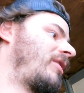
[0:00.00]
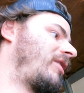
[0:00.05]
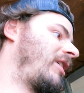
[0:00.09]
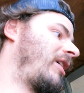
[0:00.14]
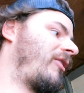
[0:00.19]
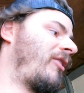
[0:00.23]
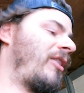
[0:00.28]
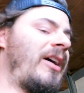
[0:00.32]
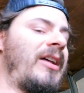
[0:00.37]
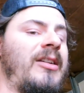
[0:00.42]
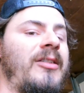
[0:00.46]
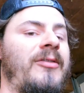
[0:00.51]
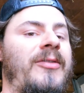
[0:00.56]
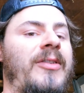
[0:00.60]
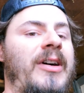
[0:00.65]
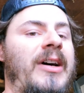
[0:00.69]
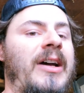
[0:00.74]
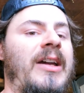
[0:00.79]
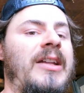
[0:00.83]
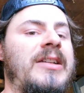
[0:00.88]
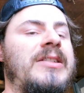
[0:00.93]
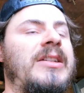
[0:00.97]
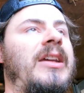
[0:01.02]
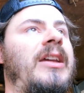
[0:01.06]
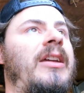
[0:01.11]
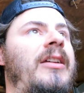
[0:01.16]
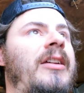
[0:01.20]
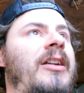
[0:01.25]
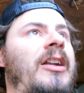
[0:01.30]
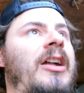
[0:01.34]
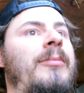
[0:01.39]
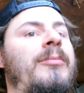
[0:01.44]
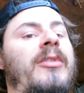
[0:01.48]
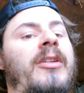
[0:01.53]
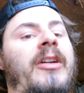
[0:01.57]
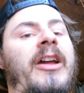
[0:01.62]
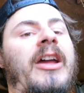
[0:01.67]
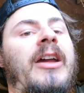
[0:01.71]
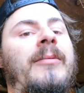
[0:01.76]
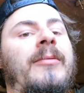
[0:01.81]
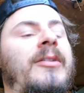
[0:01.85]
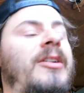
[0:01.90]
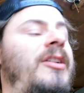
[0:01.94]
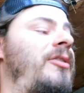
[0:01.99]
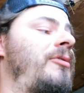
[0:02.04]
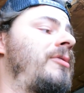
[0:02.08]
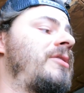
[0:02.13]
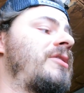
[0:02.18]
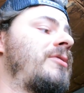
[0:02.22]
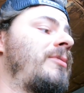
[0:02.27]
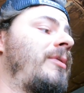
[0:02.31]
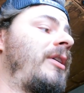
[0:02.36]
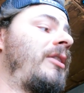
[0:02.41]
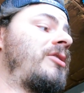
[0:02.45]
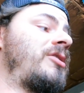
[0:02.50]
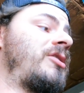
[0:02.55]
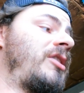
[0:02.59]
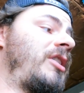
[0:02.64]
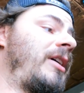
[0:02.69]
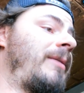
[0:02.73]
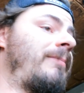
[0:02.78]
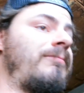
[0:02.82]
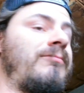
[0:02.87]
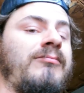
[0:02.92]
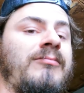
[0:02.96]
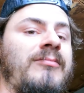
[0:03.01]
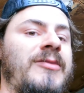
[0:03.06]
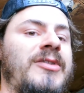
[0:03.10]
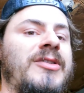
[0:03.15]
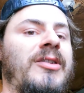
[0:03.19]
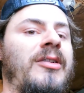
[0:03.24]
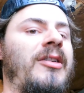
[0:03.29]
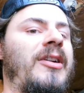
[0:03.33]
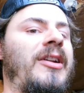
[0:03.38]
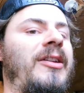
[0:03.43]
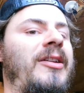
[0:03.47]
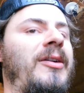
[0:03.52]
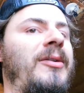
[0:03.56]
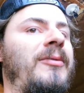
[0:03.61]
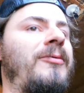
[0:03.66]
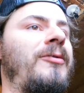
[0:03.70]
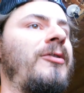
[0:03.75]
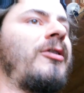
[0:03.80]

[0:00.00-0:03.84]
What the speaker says: get that in the vise, heat it up, and hammer it into a square shape. It's already done